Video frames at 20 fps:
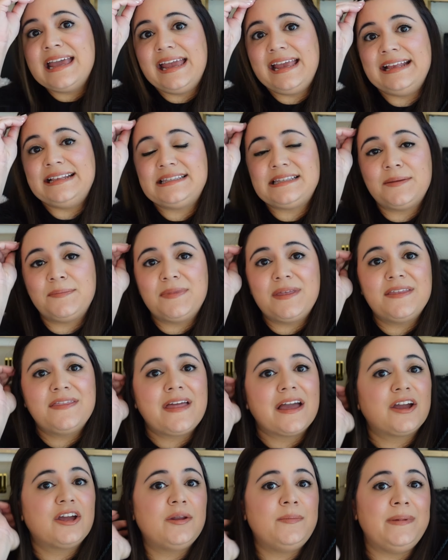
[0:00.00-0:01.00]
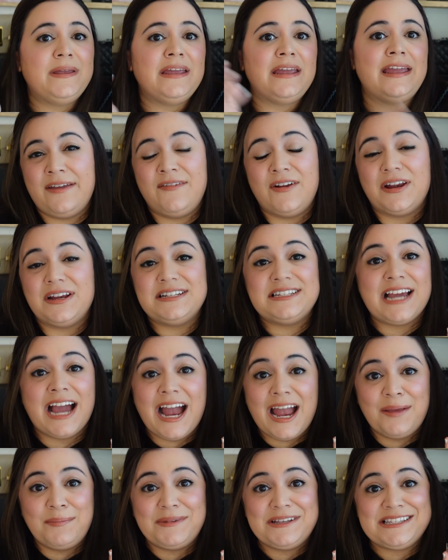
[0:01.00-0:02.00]
it's something that could be a very
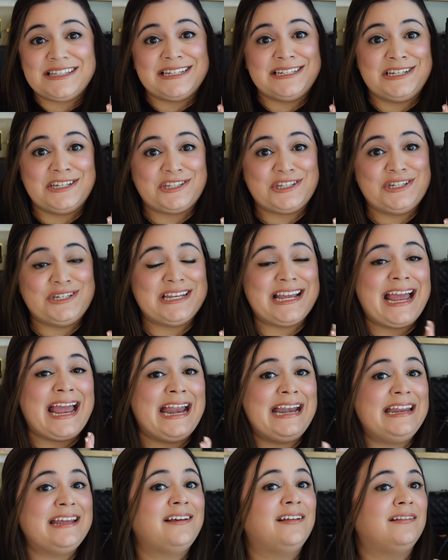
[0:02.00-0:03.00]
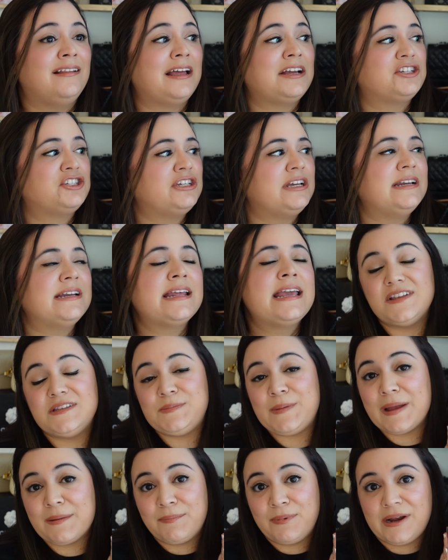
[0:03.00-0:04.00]
timeless addition to any collection. This
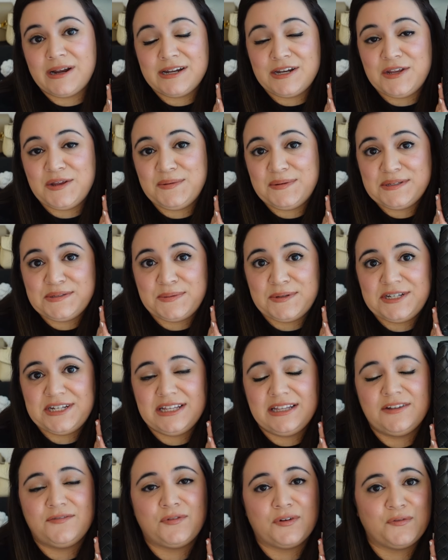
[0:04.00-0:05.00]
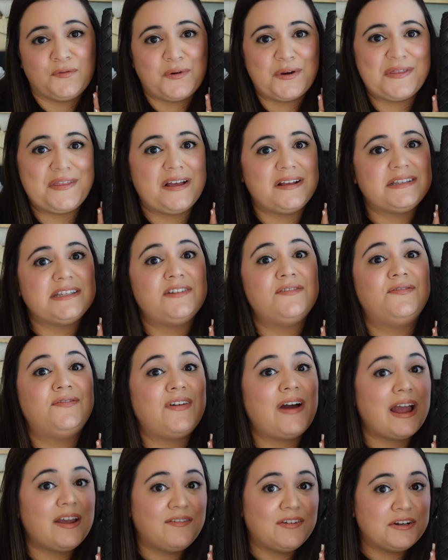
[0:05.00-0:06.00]
bag, brand new, is retailing for
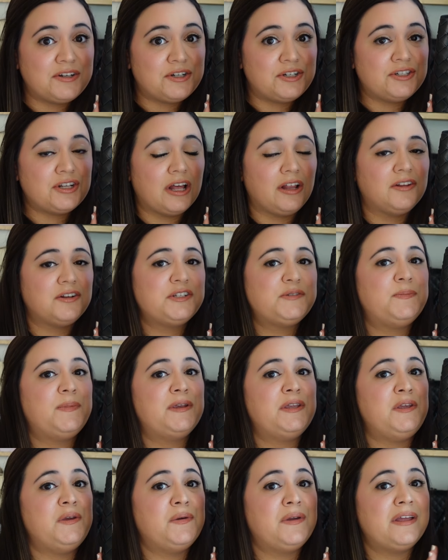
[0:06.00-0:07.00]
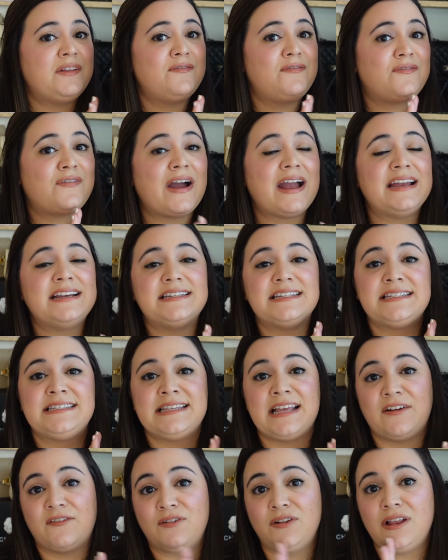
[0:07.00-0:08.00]
$4,500, but you can find
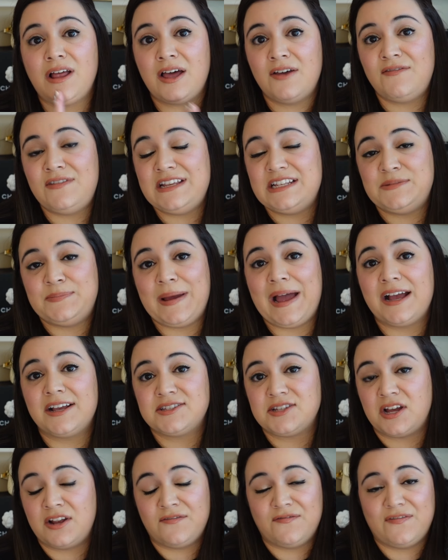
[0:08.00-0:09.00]
several of these bags on